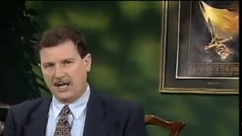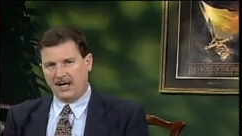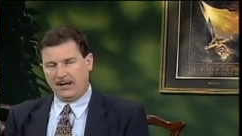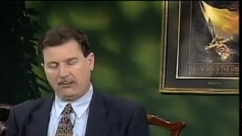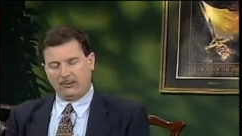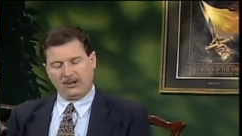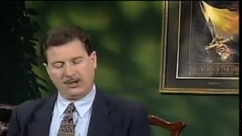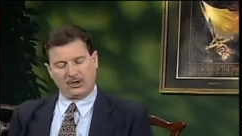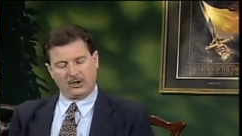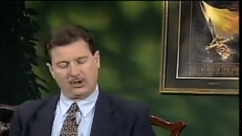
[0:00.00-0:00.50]

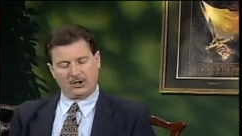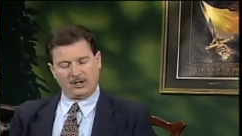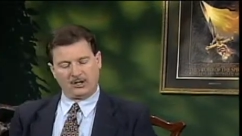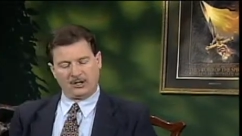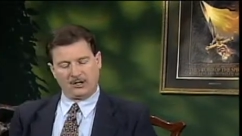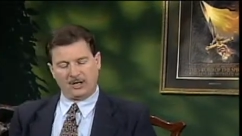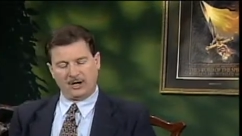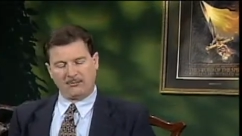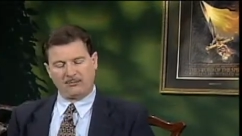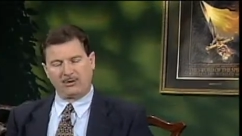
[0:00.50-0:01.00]
We looked at a
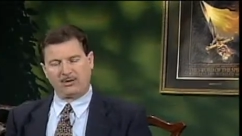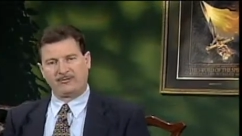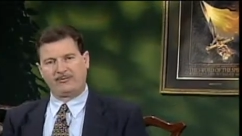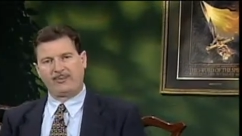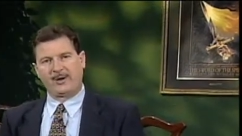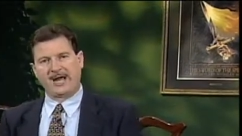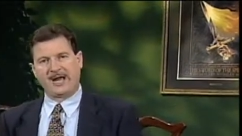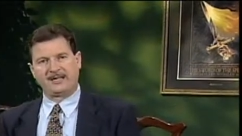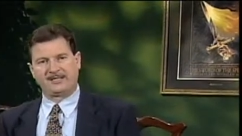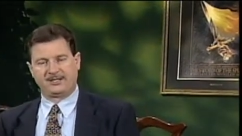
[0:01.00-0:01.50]
number of
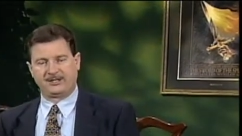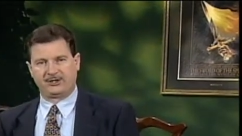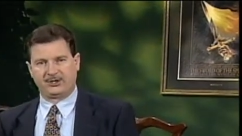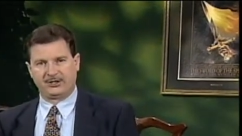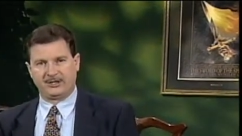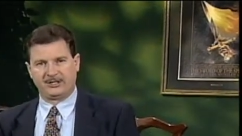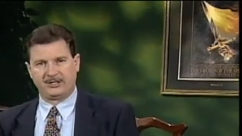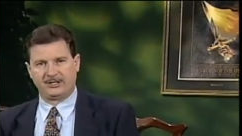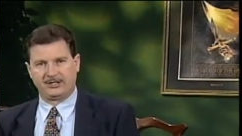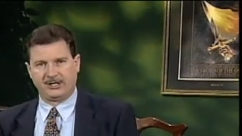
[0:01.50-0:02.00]

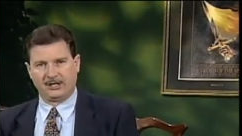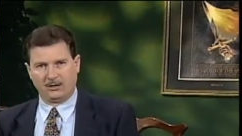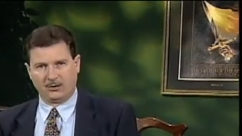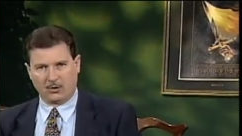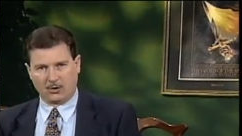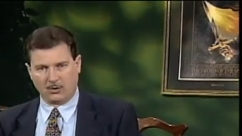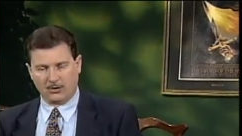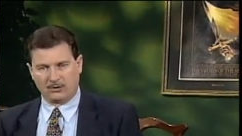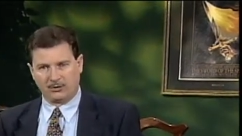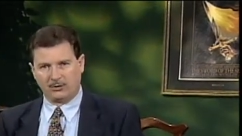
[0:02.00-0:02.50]
passages in
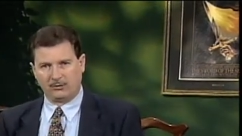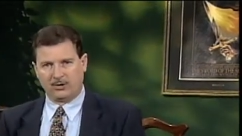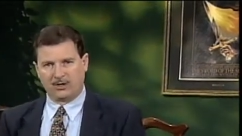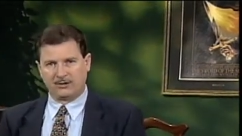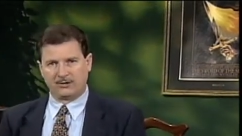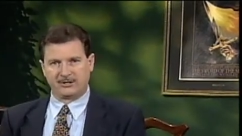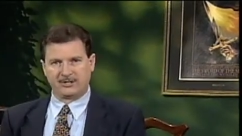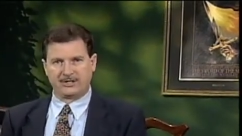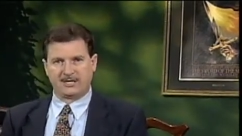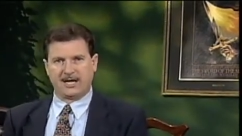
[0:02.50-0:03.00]
order to
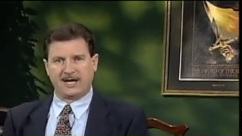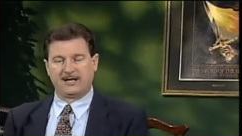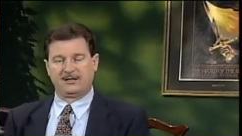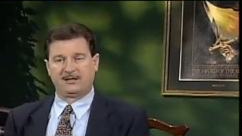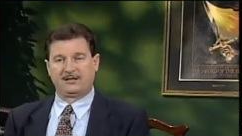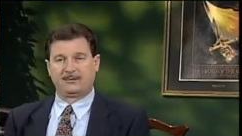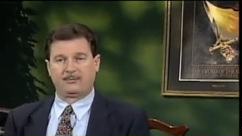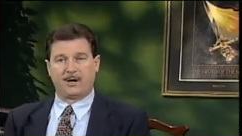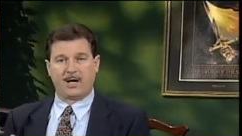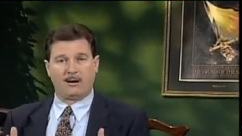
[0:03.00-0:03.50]
understand
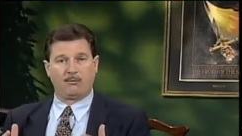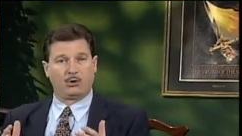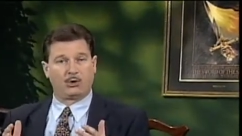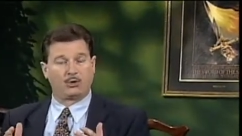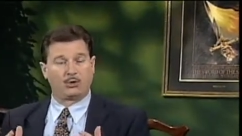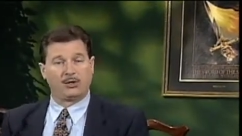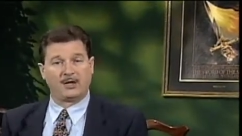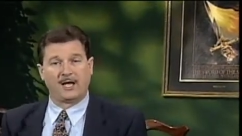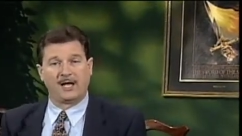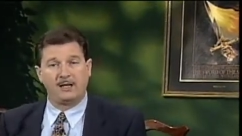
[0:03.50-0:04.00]
that the Bible
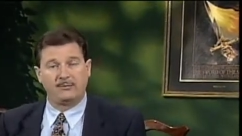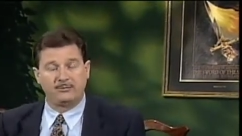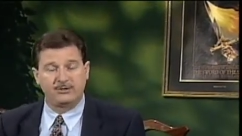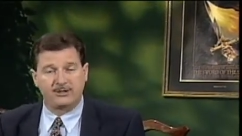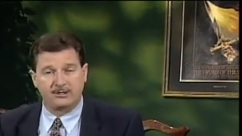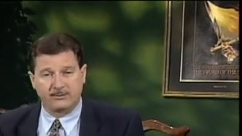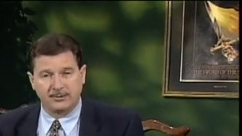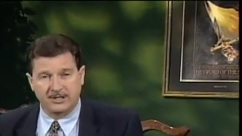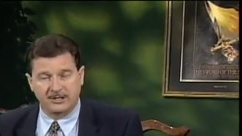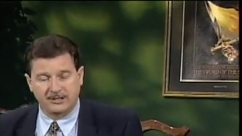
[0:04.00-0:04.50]
claims
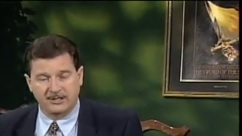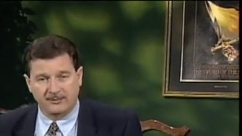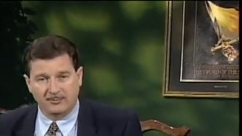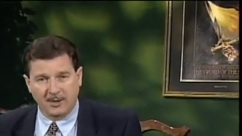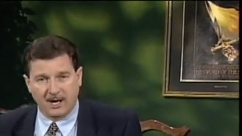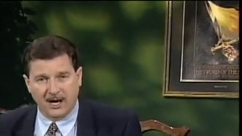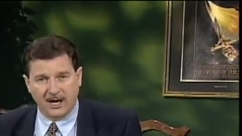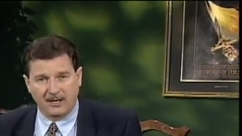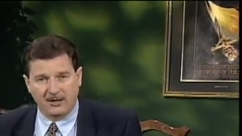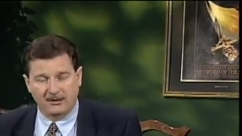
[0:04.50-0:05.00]
to be
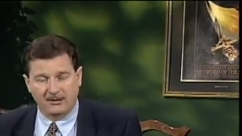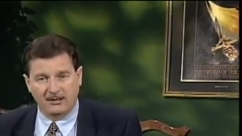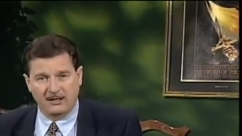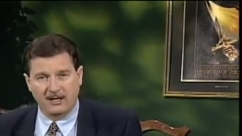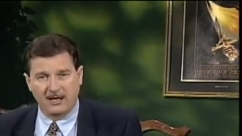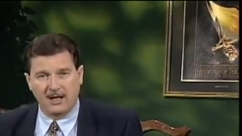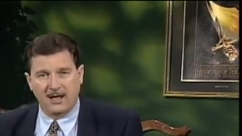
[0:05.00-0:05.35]
inspired,